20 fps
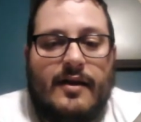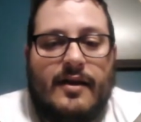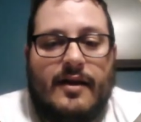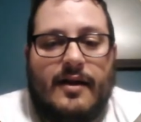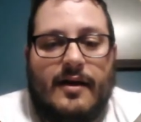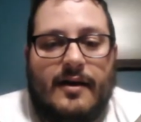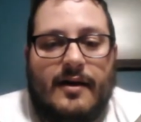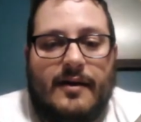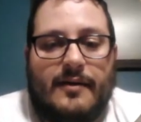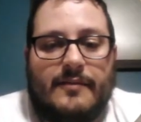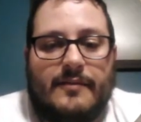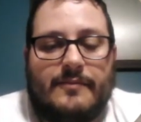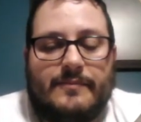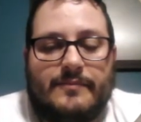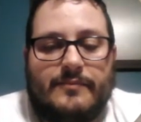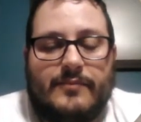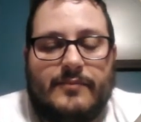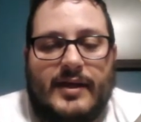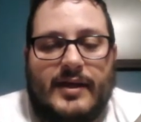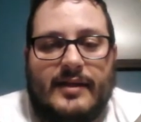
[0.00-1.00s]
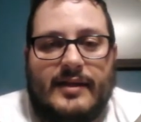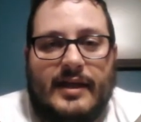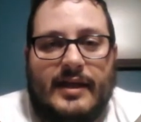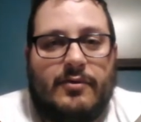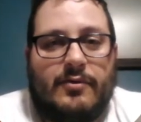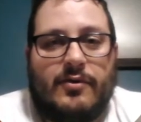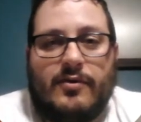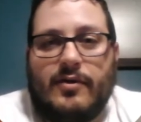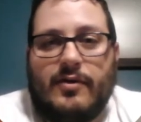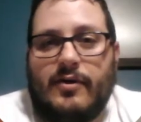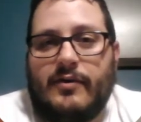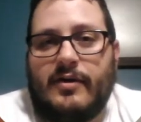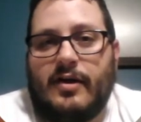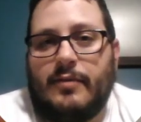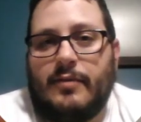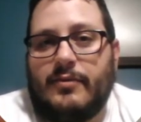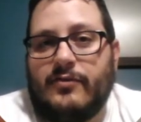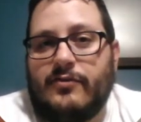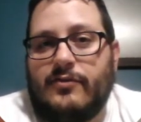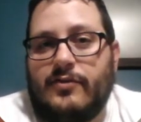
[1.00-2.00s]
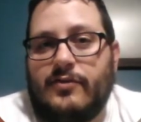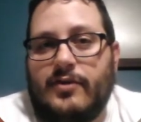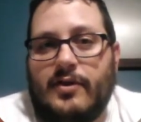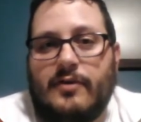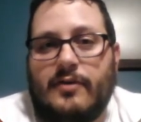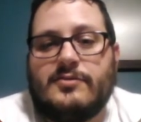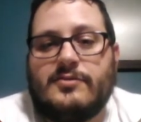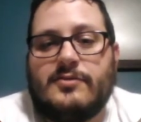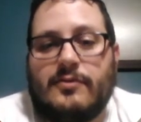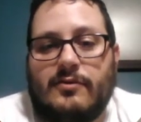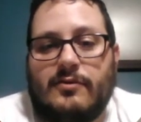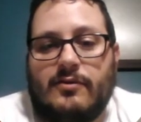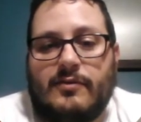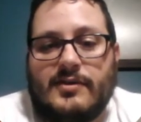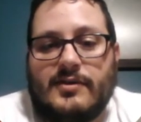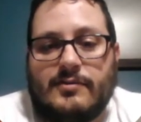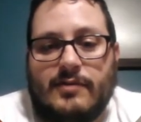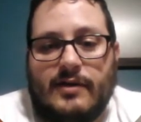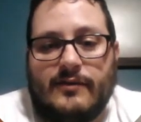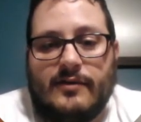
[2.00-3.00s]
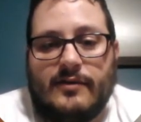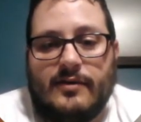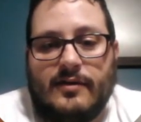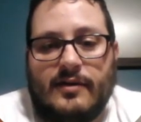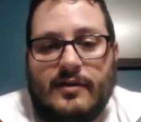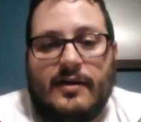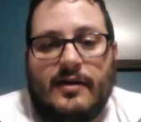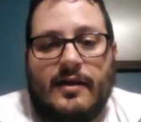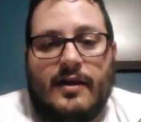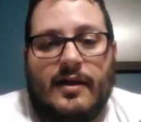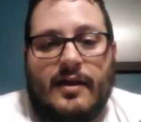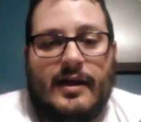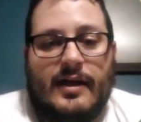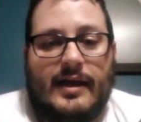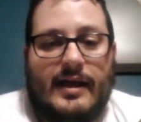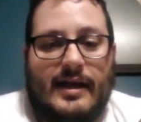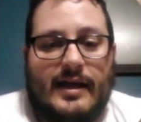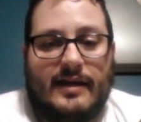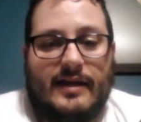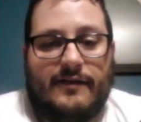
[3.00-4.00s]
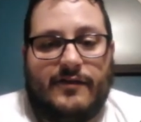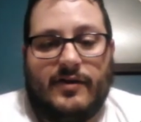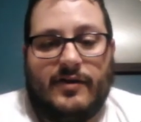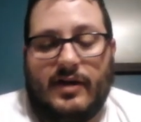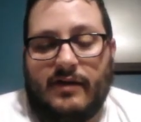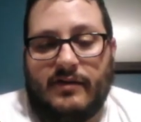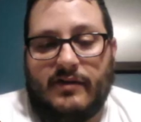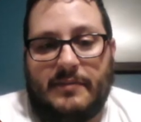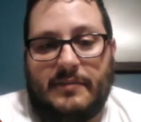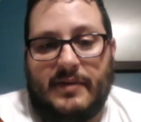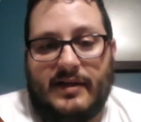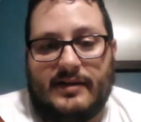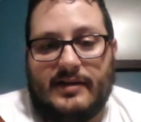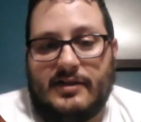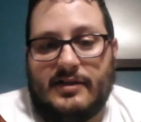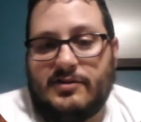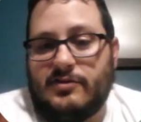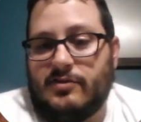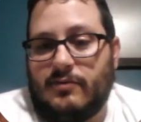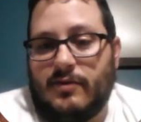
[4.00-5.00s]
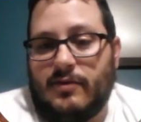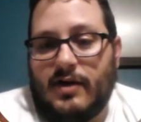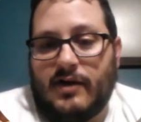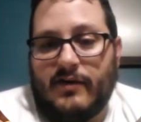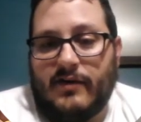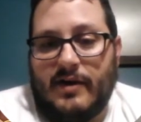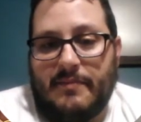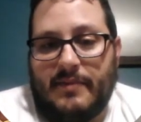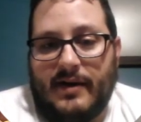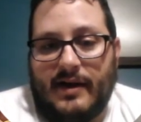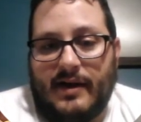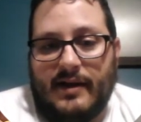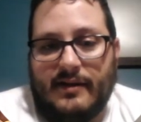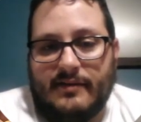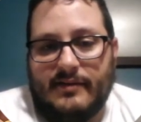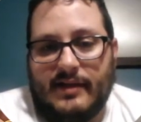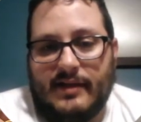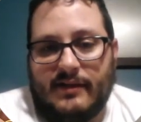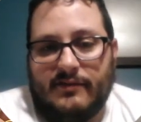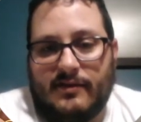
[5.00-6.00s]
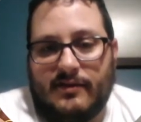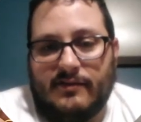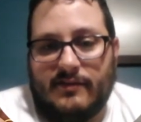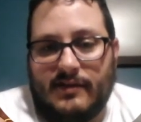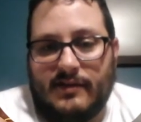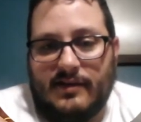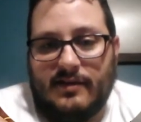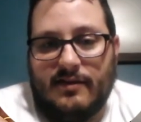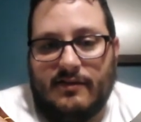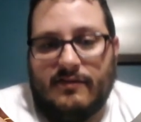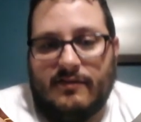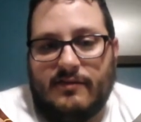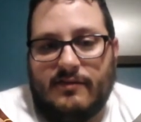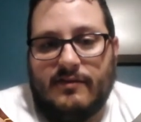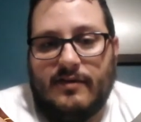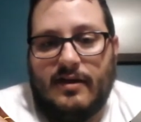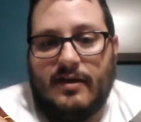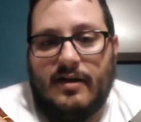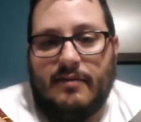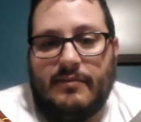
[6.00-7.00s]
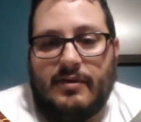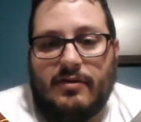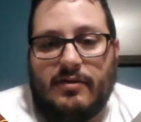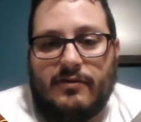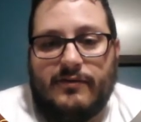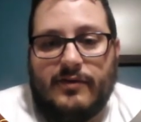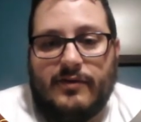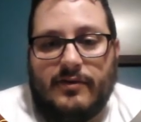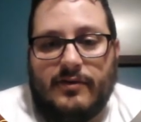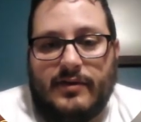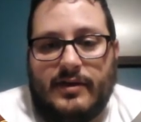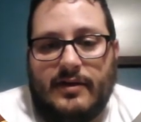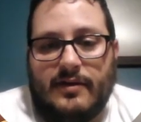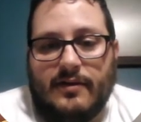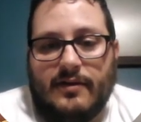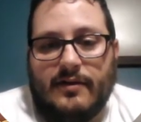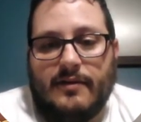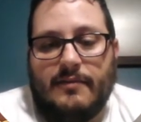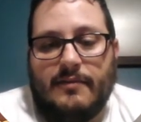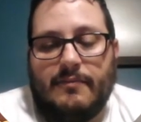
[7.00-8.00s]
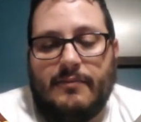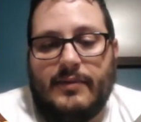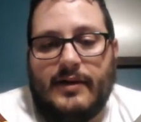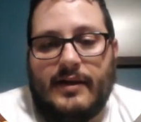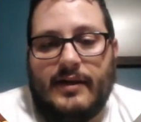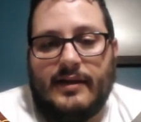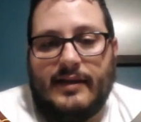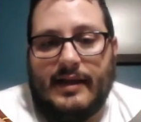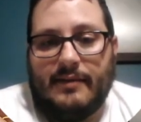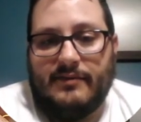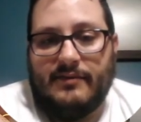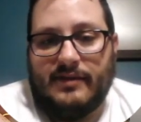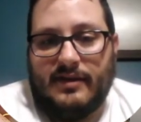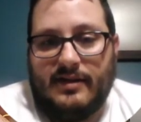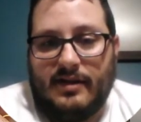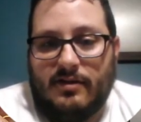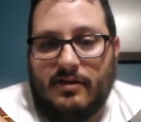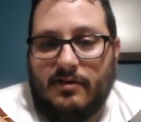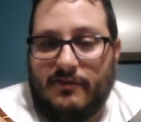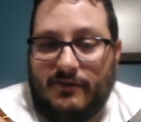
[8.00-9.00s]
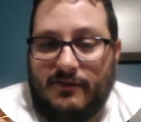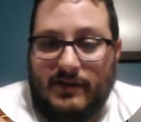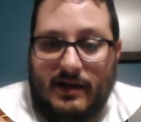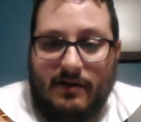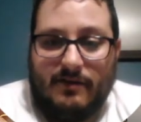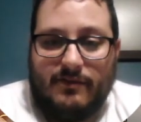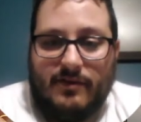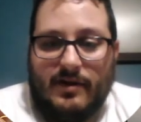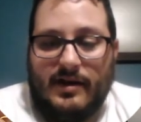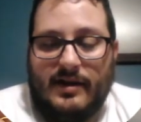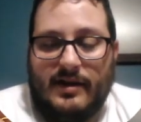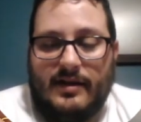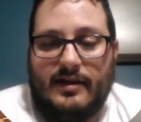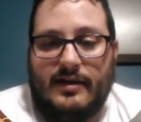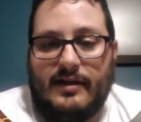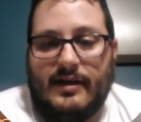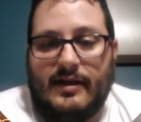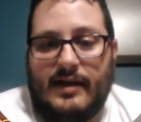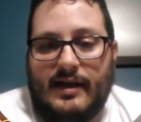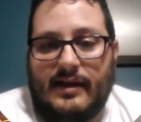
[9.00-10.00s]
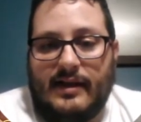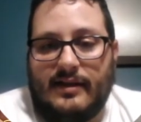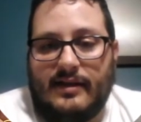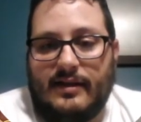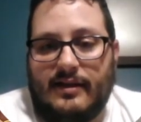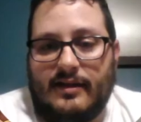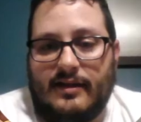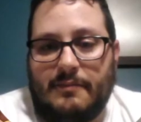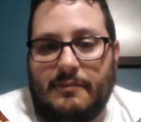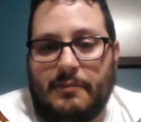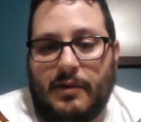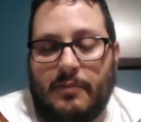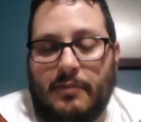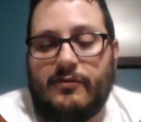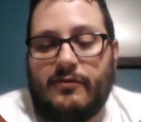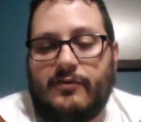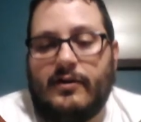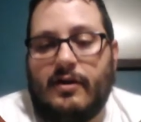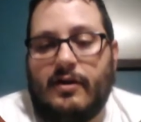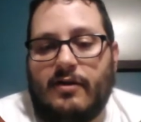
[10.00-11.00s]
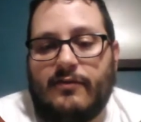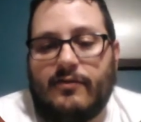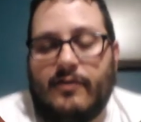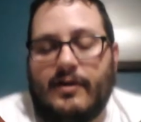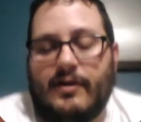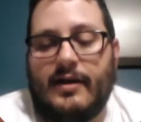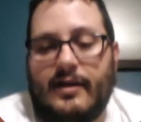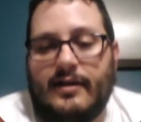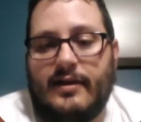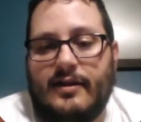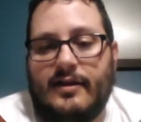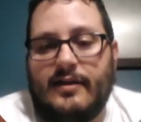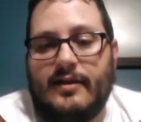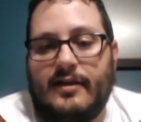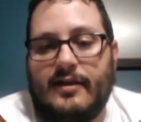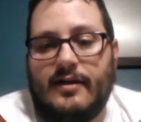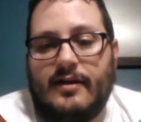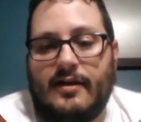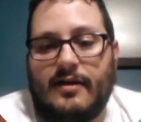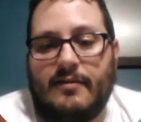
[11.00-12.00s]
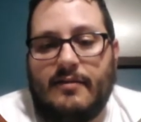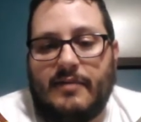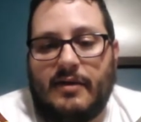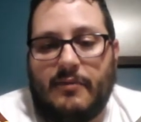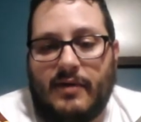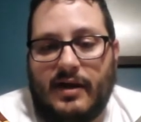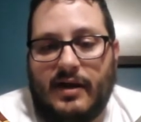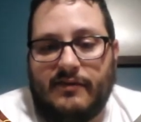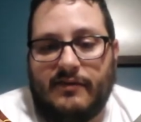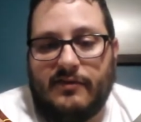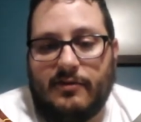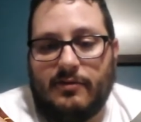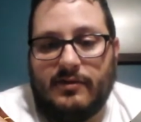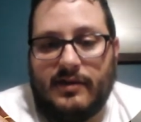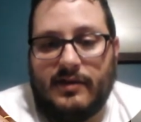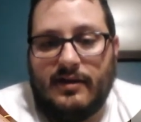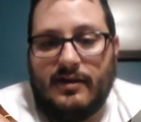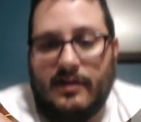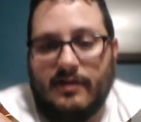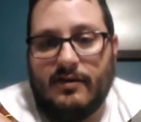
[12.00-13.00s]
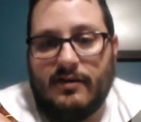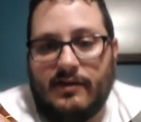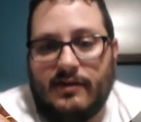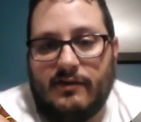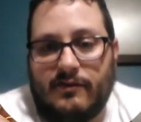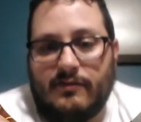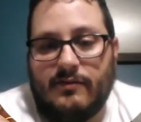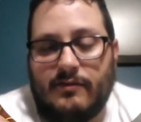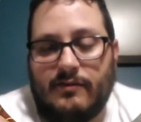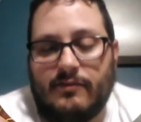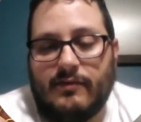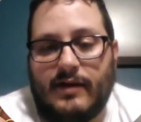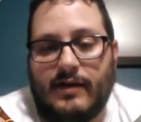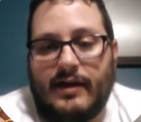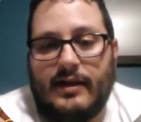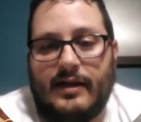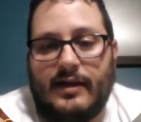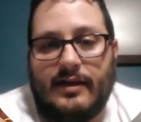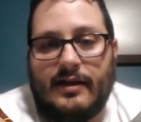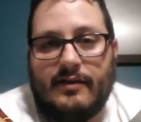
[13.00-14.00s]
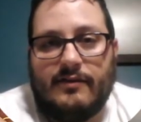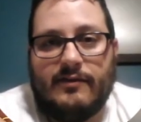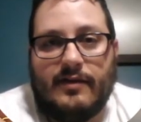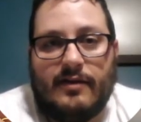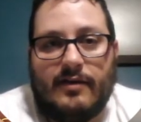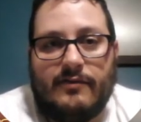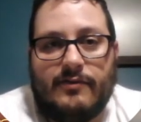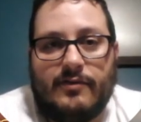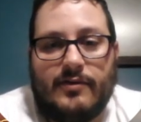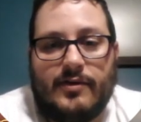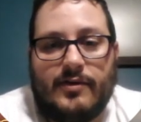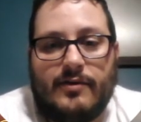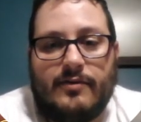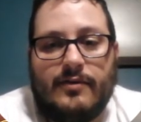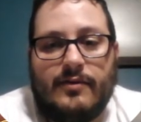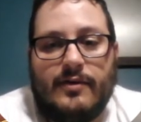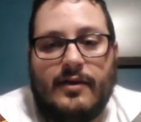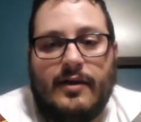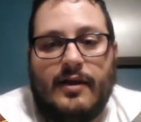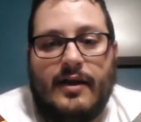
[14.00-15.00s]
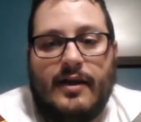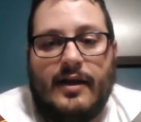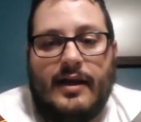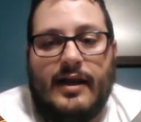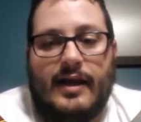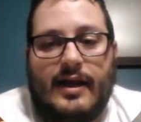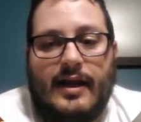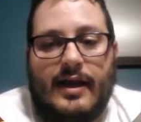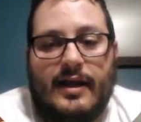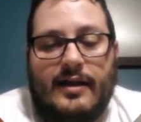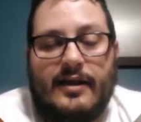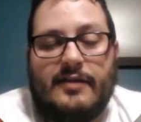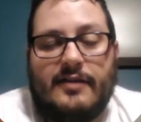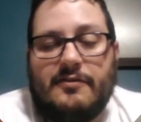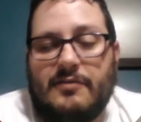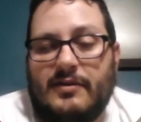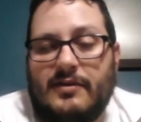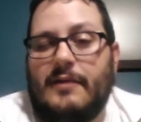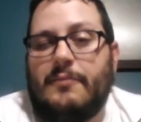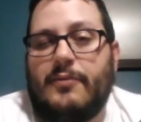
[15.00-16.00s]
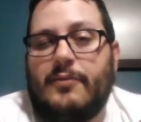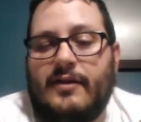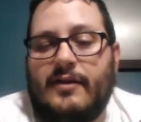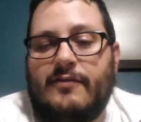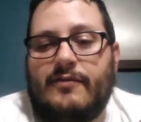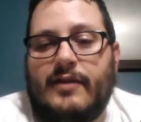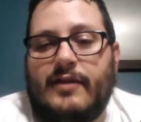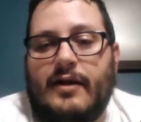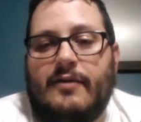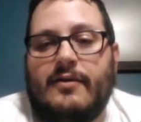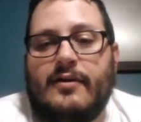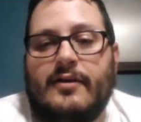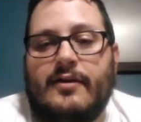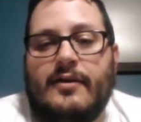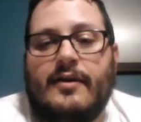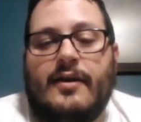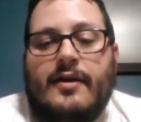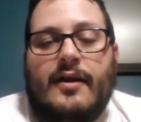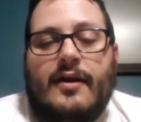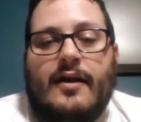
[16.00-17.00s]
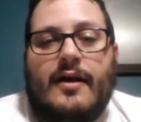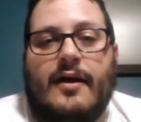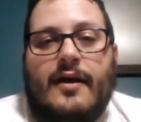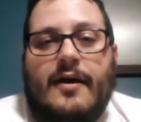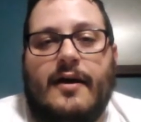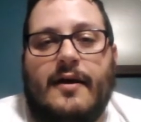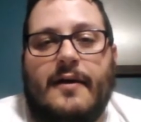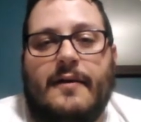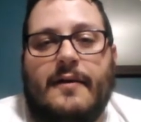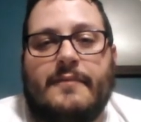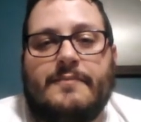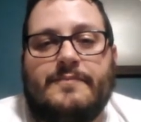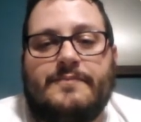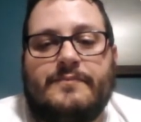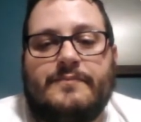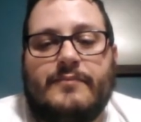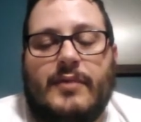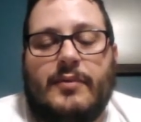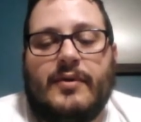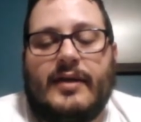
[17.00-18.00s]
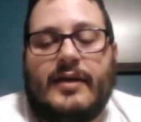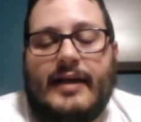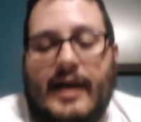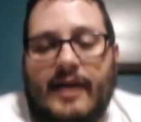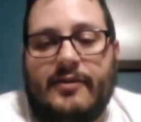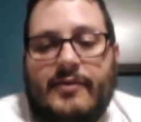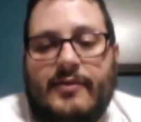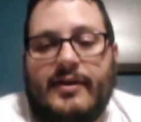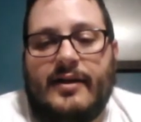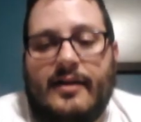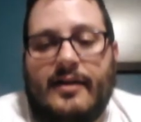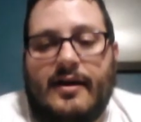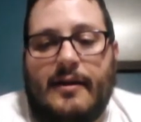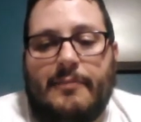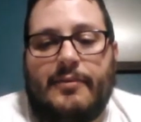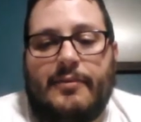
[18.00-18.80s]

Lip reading: But they will grow in almost no soil whatsoever. And if you're not really paying attention, you'll walk right by it, as you can see in this middle photo here. But that was a yellow flower variety, and the purple flower variety, my wife is holding it here in this right-hand side photo, and it's really a pretty flower. But we're gathering it up